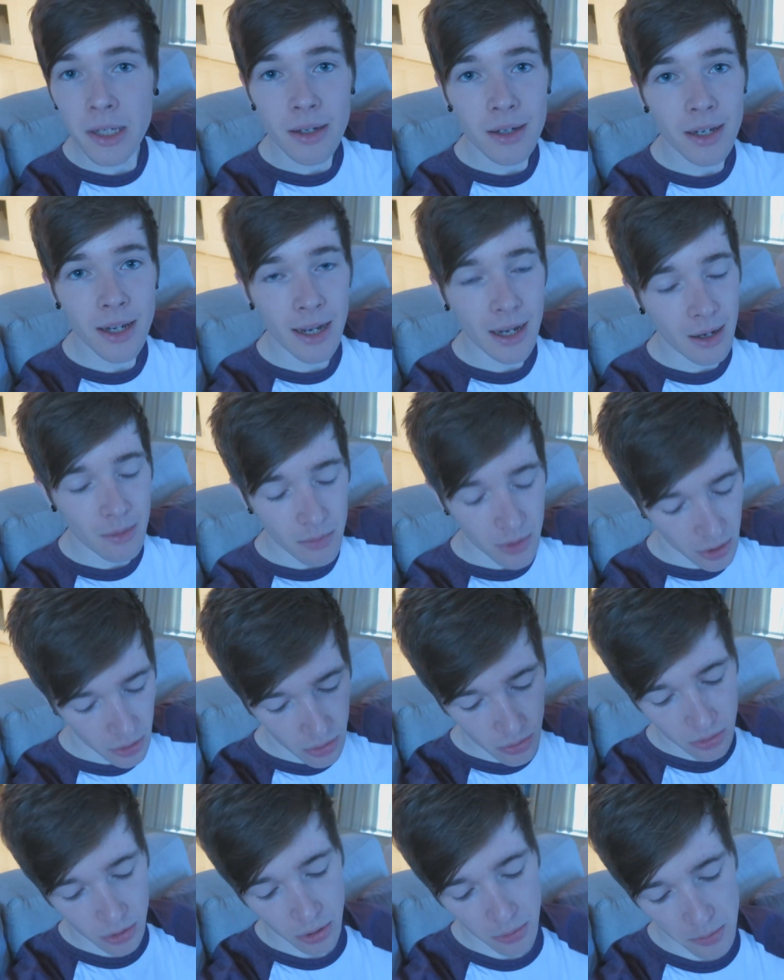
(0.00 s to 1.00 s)
TDM, the
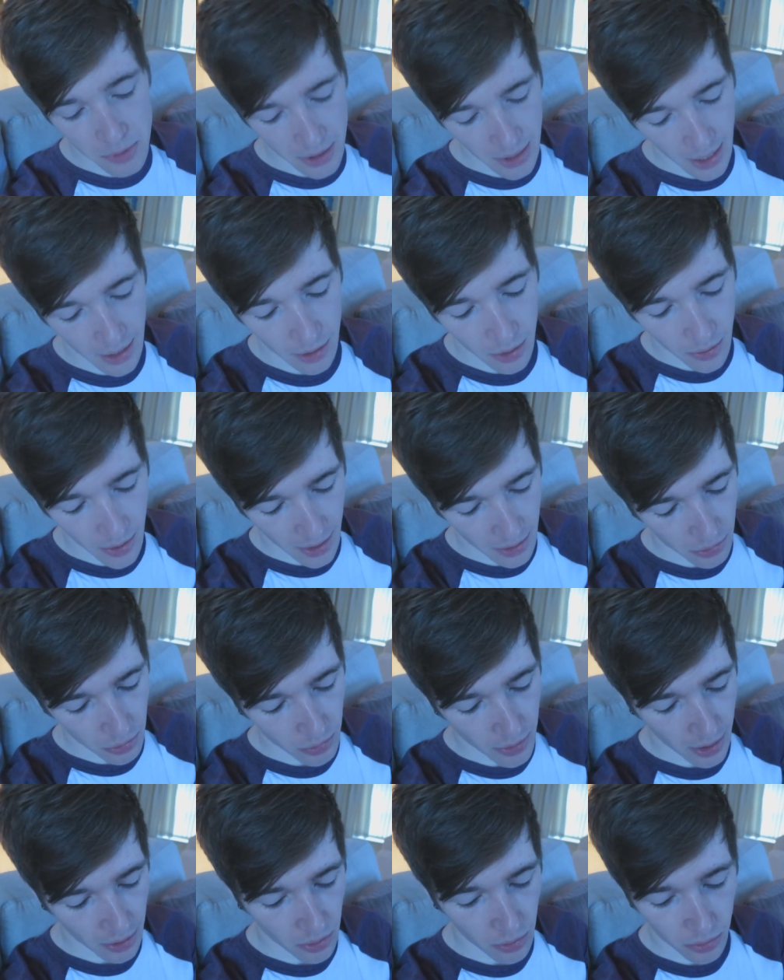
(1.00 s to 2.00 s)
YouTube channel, and
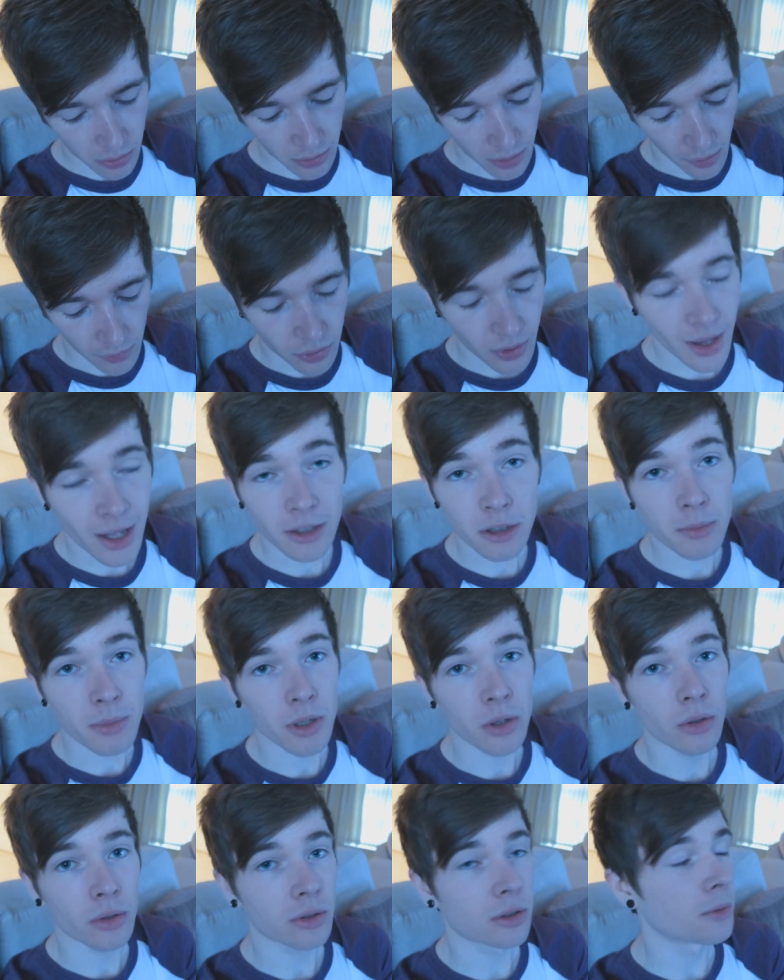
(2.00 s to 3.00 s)
all that cool stuff. So that should
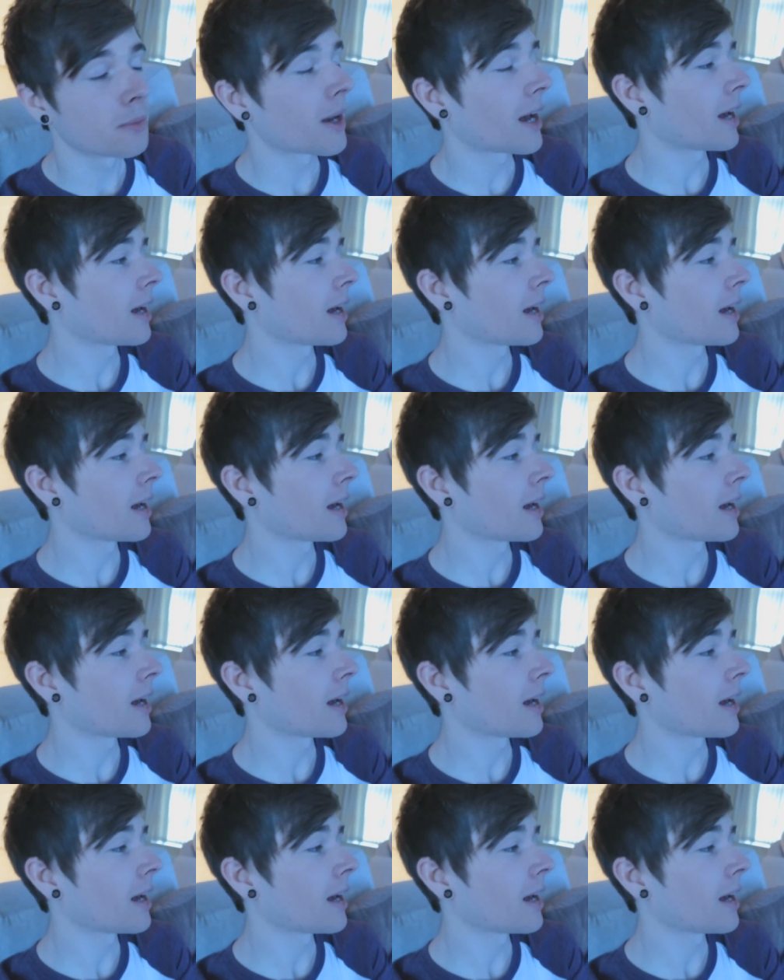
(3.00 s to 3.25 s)
be awesome.